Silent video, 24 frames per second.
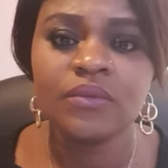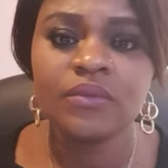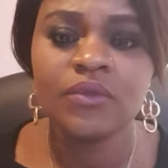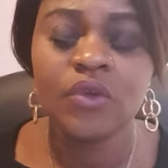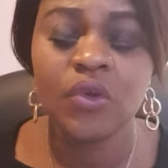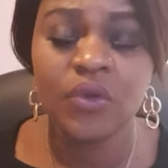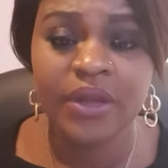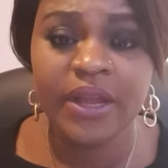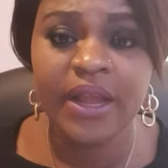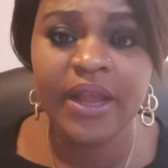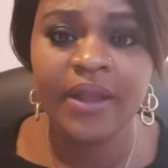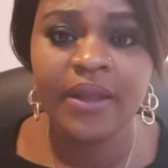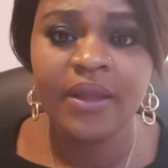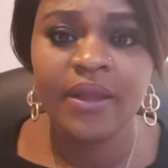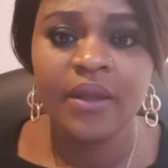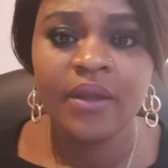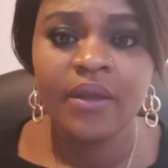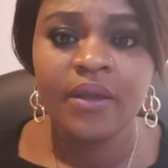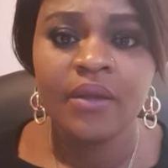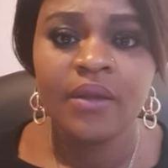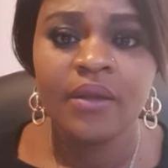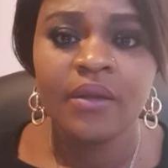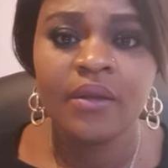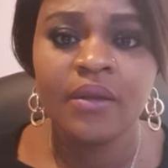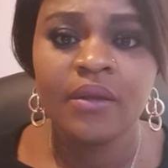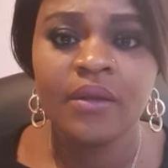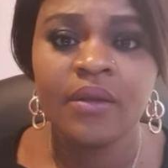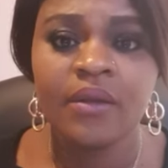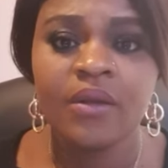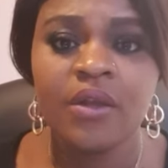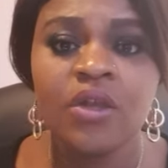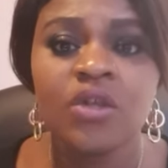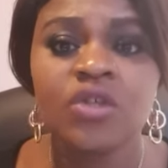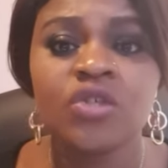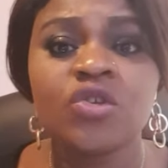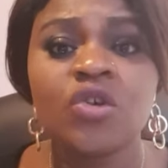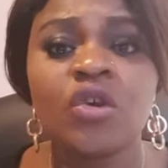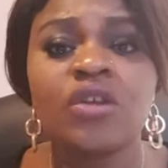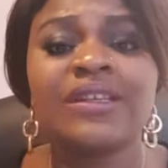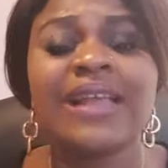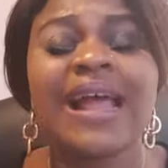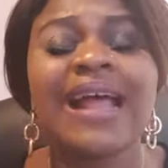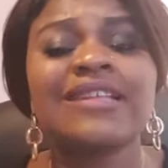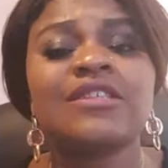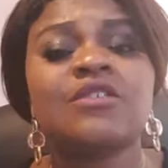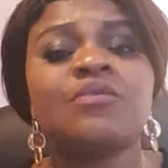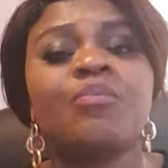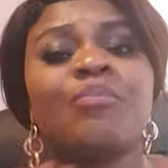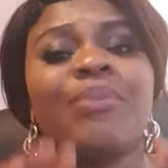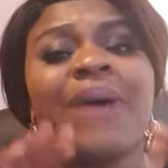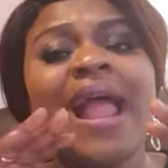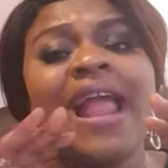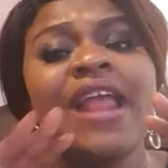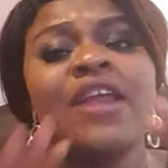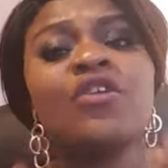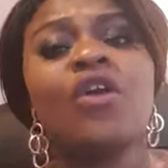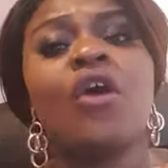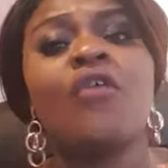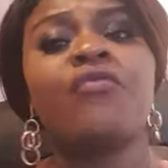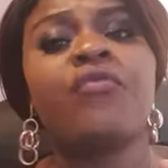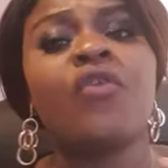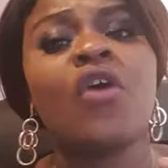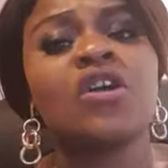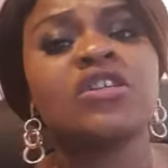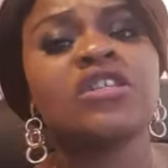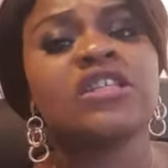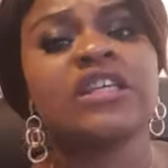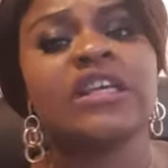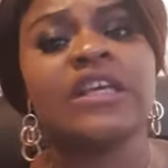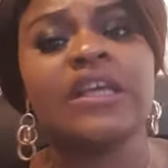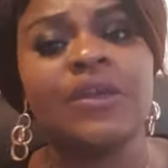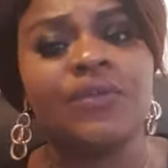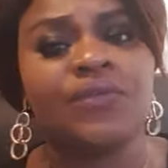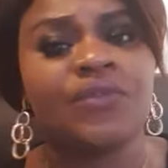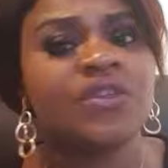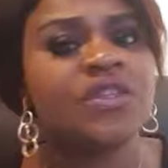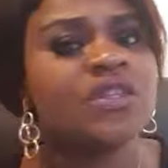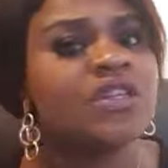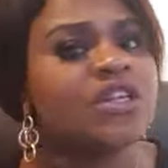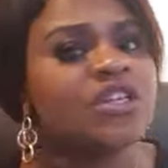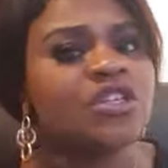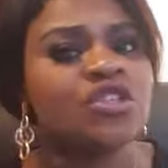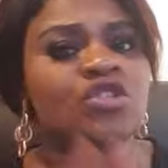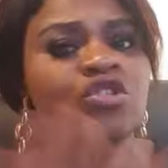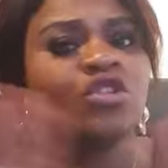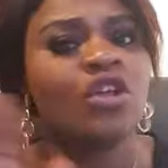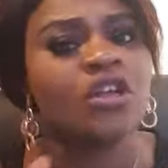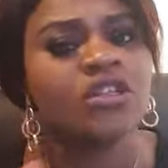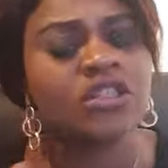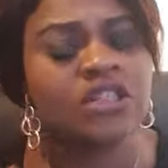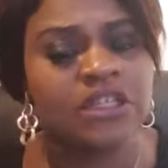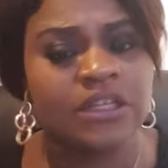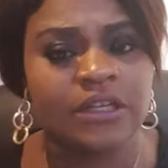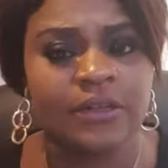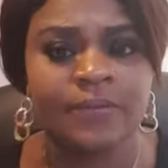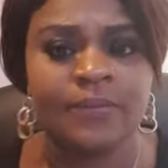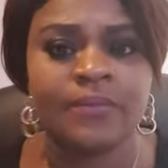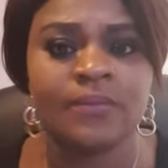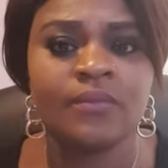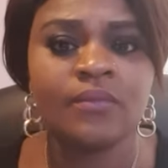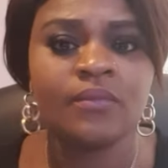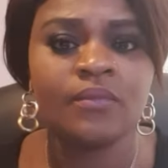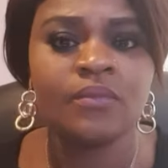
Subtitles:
Okay? So that buying of us gifts is nothing.